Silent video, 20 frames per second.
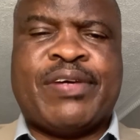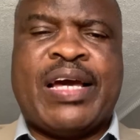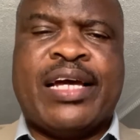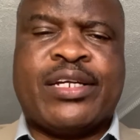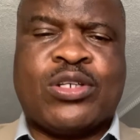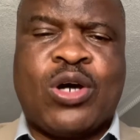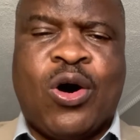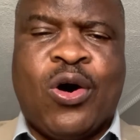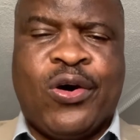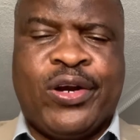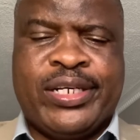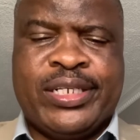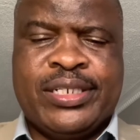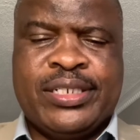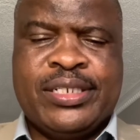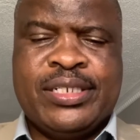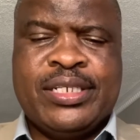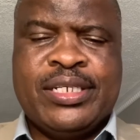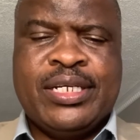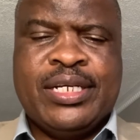at all.
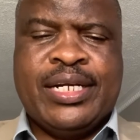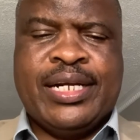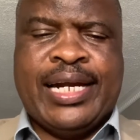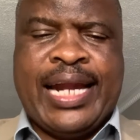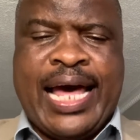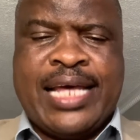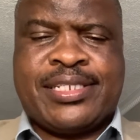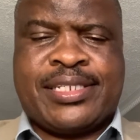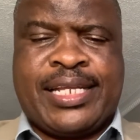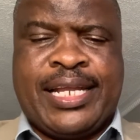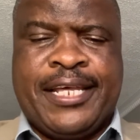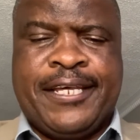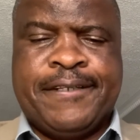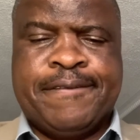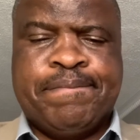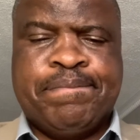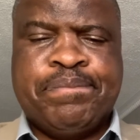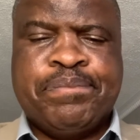Lastly,